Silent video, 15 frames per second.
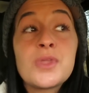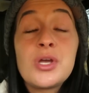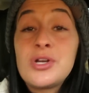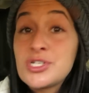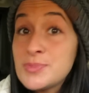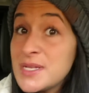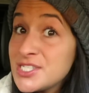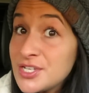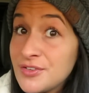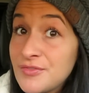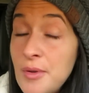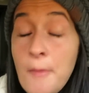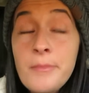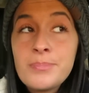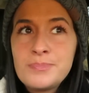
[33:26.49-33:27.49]
They're expensive,
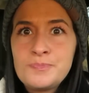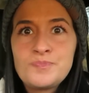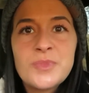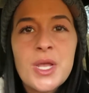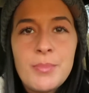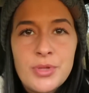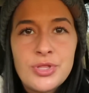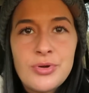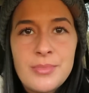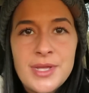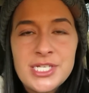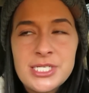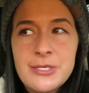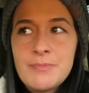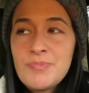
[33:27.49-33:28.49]
but they're
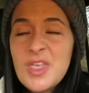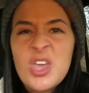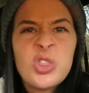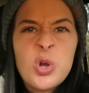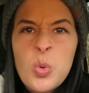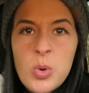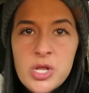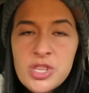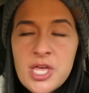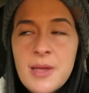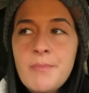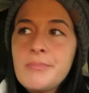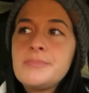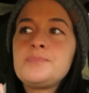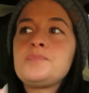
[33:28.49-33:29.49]
amazing. And they're worth
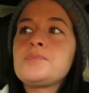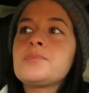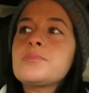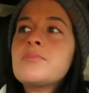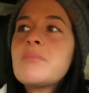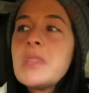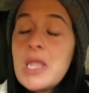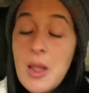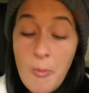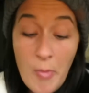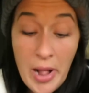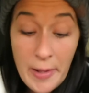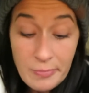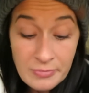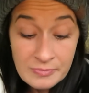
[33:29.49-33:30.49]
it.
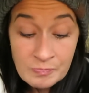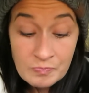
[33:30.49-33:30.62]
But